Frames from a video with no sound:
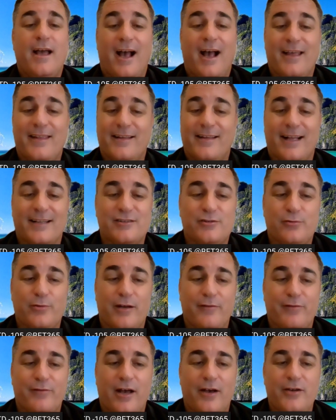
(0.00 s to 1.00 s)
I think that's
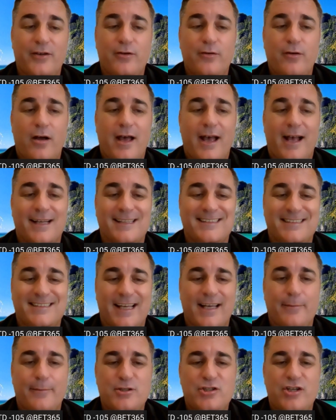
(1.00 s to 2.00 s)
great value.
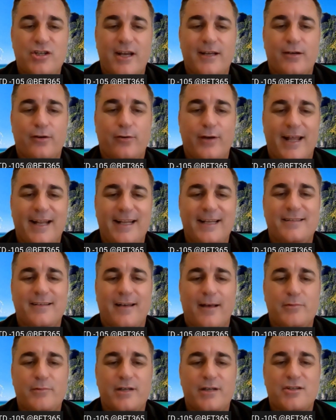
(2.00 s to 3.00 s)
Isaiah Pacheco,
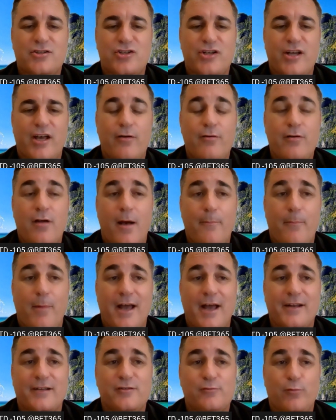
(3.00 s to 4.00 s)
anytime touchdown,
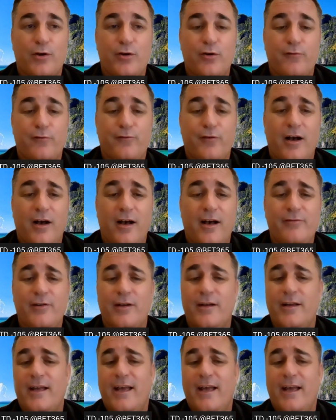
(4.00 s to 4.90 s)
-105.